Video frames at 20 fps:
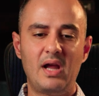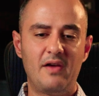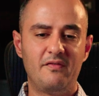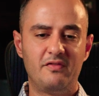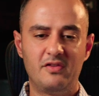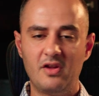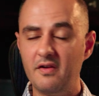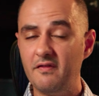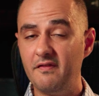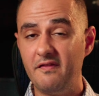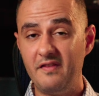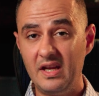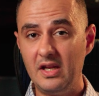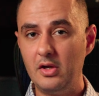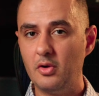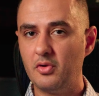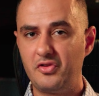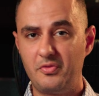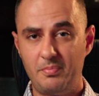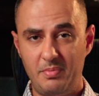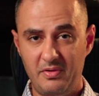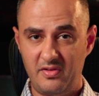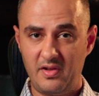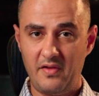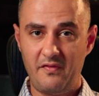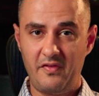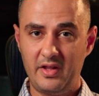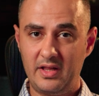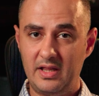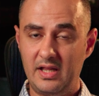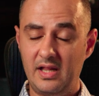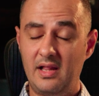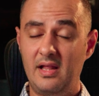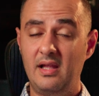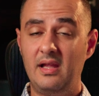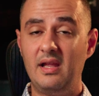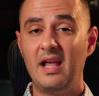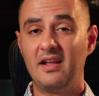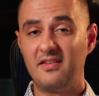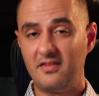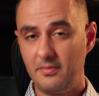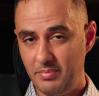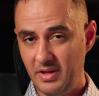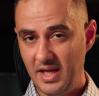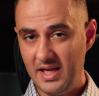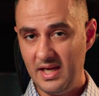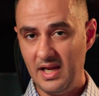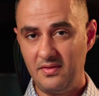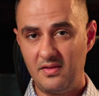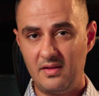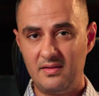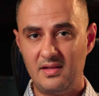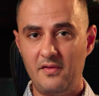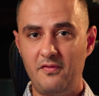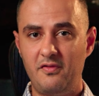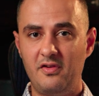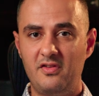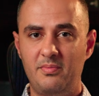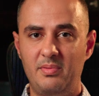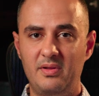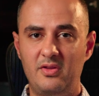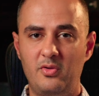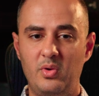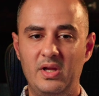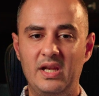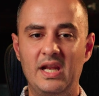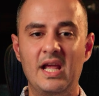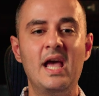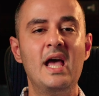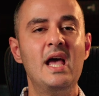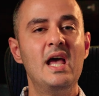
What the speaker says: I've done videos specifically explaining the difference between